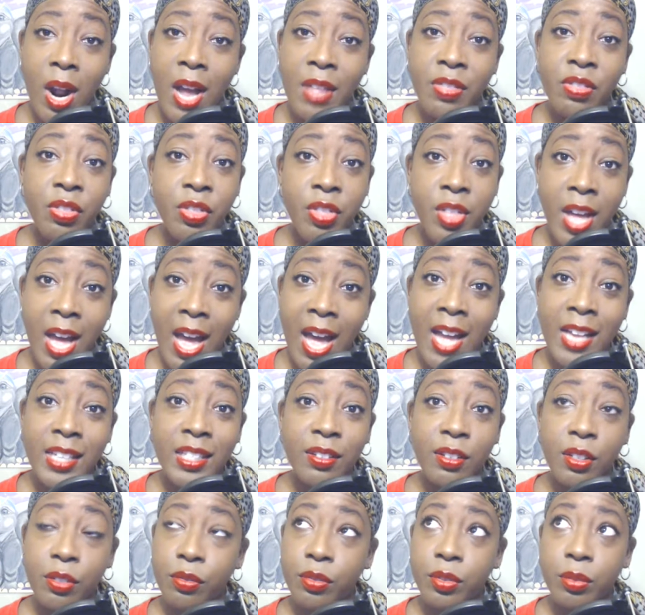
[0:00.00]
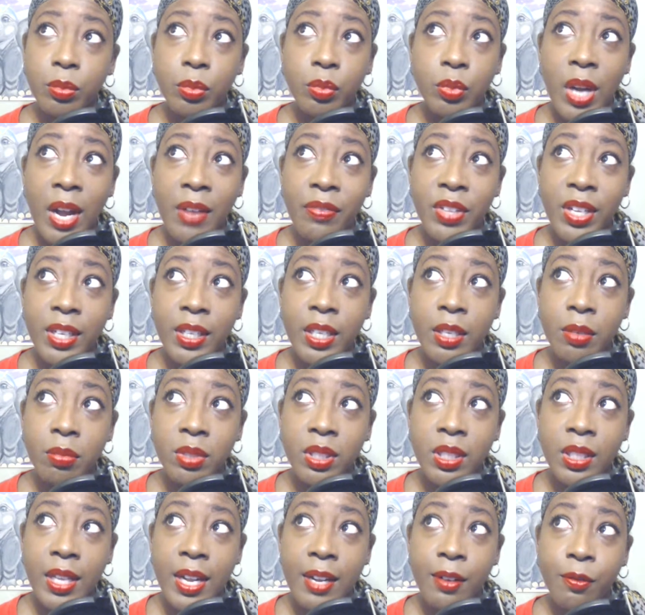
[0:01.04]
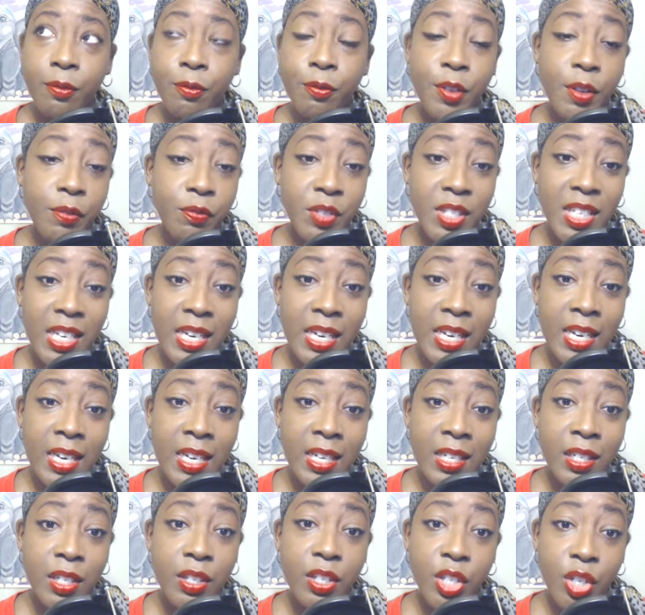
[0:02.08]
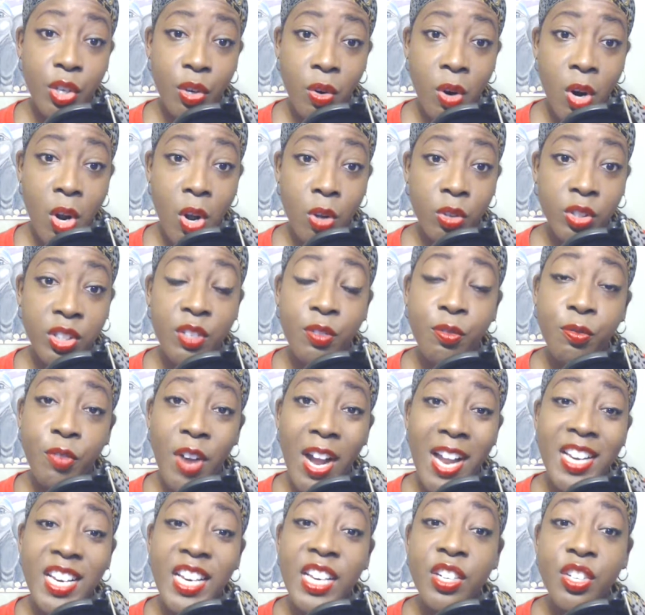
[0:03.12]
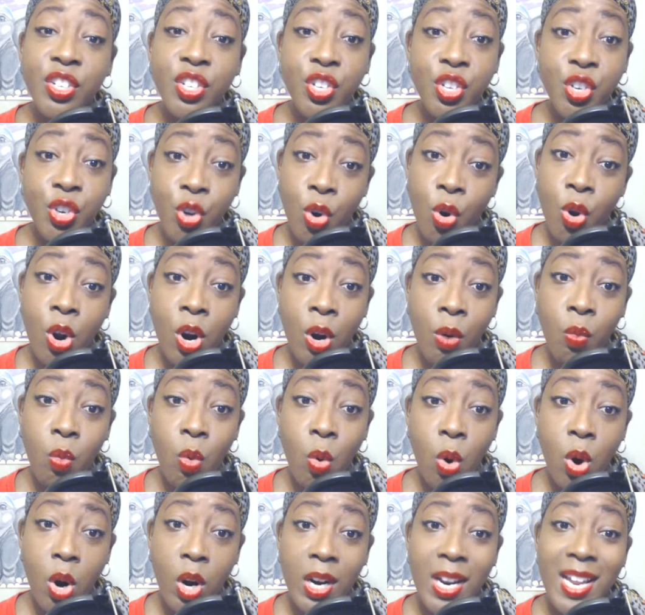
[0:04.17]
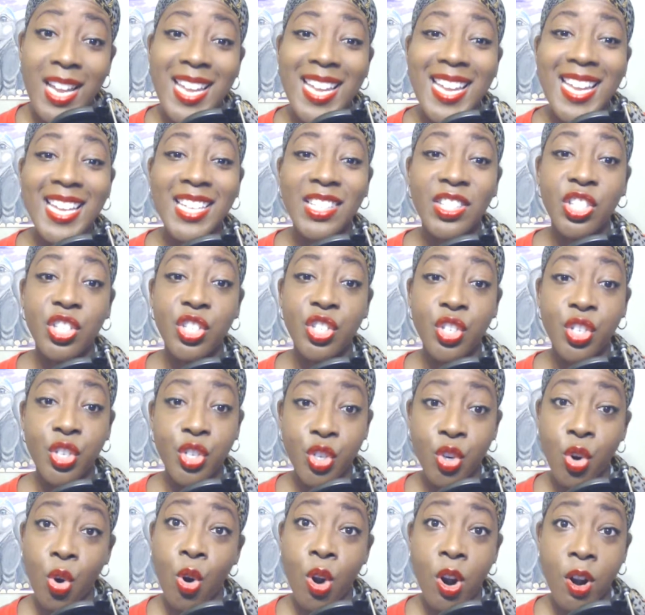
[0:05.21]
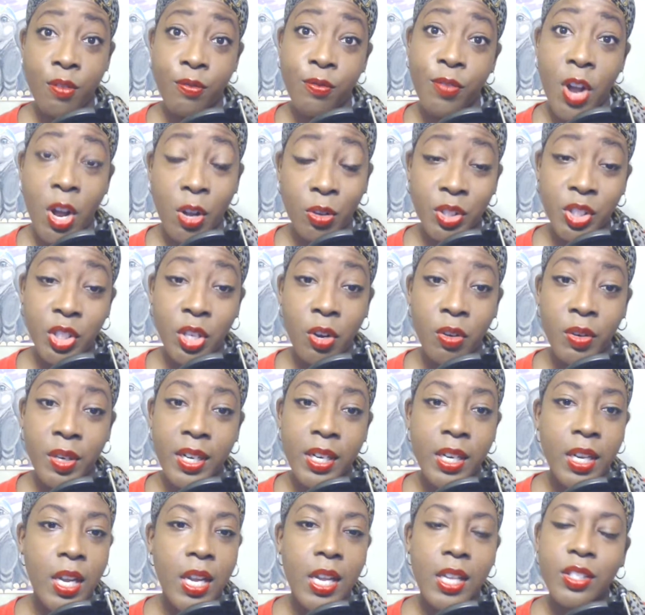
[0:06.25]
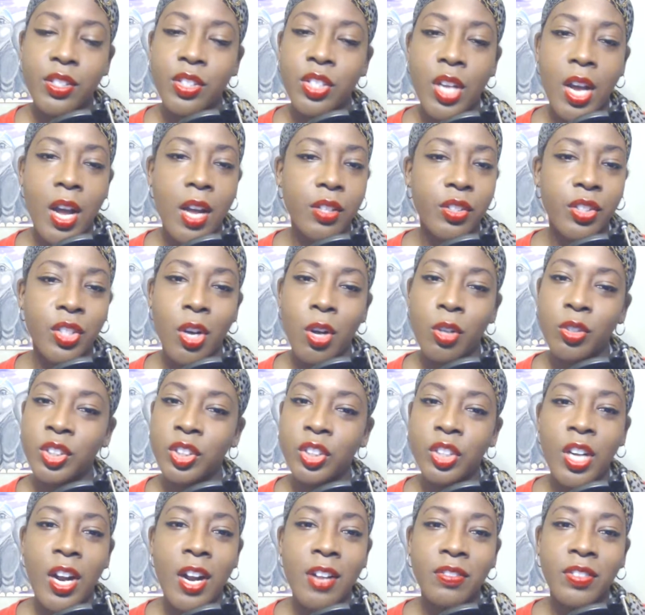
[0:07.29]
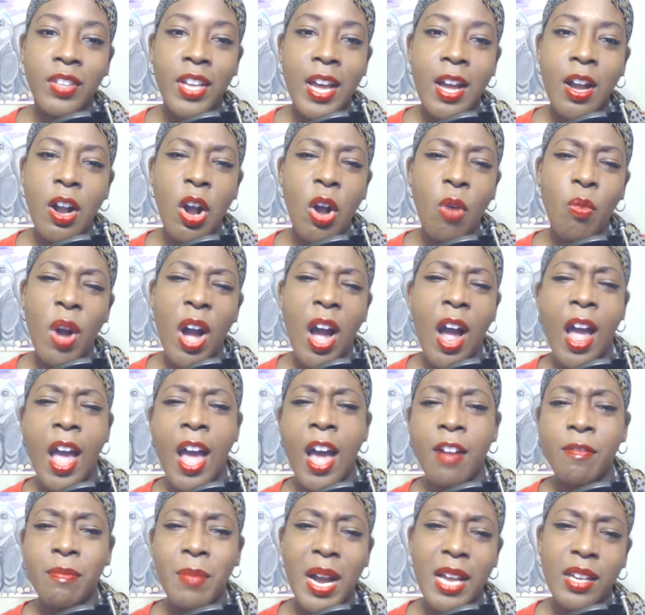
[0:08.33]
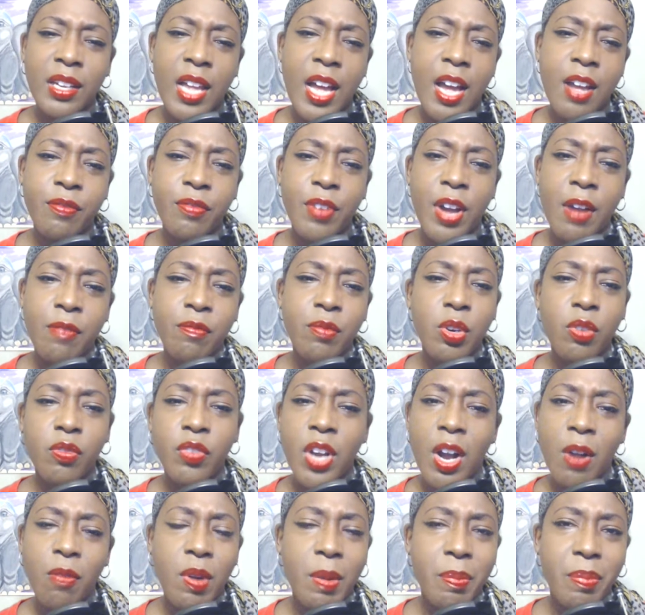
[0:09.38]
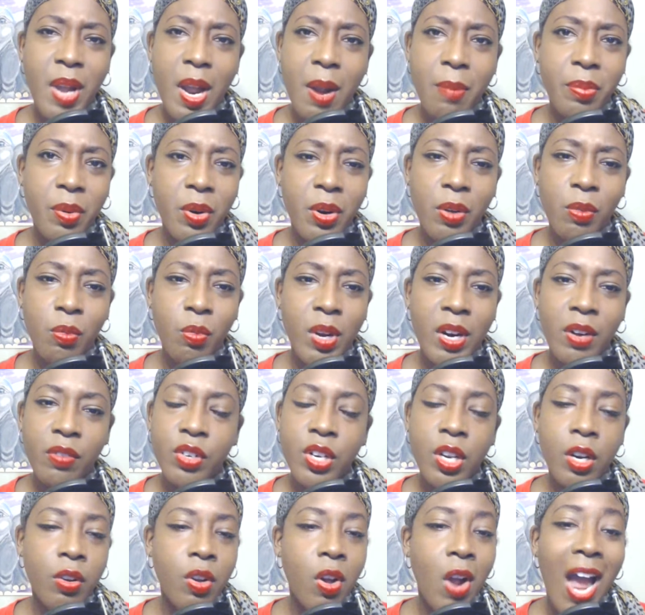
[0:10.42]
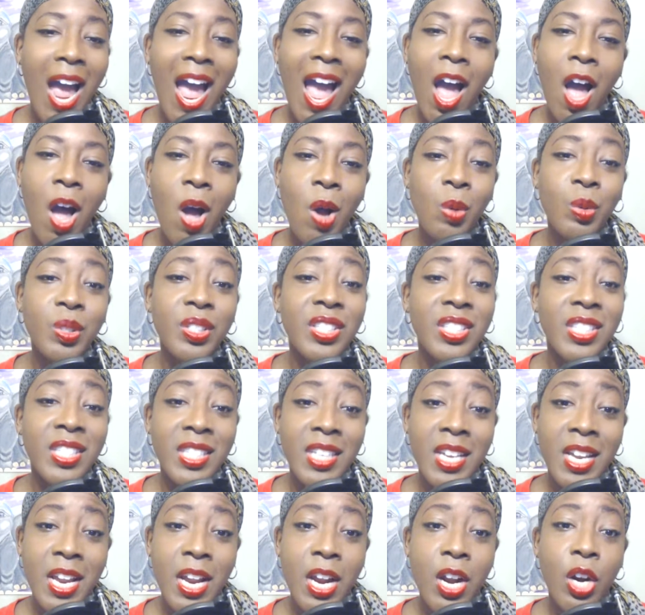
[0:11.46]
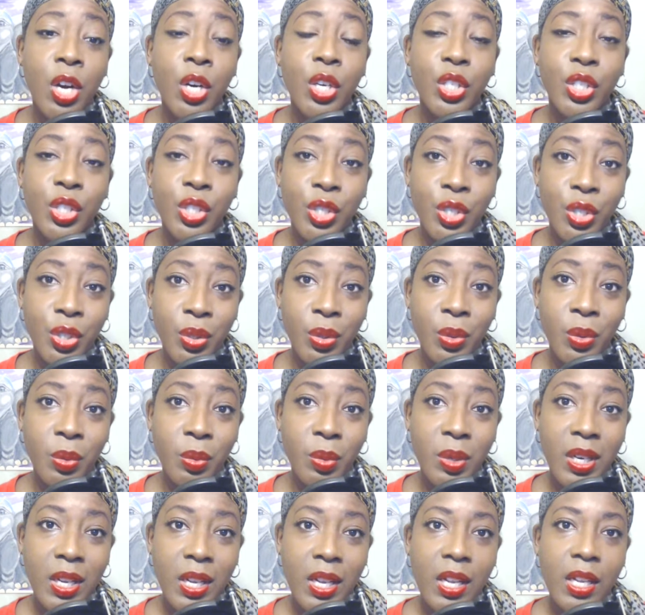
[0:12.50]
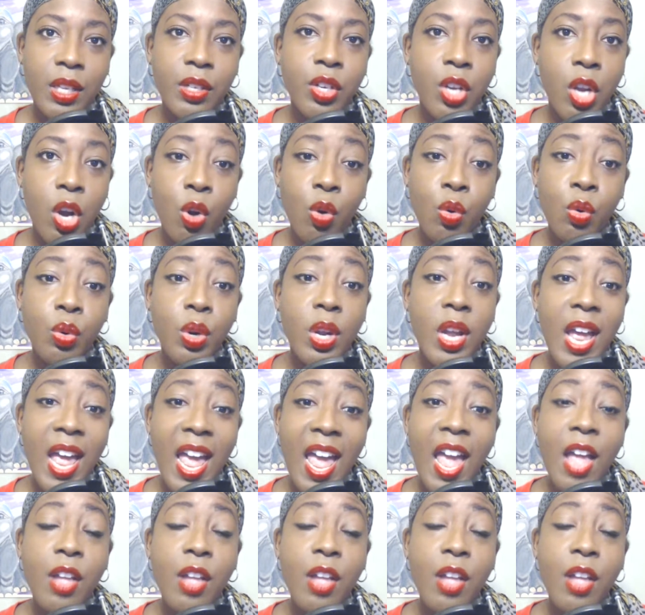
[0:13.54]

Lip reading: brought that, I think he was like 15-year-old to fight in your war. It's your fault, Tony. Don't start that, "Oh, well, I have my life. I've moved on with Pepper and whatever." No, no, how dare you? No,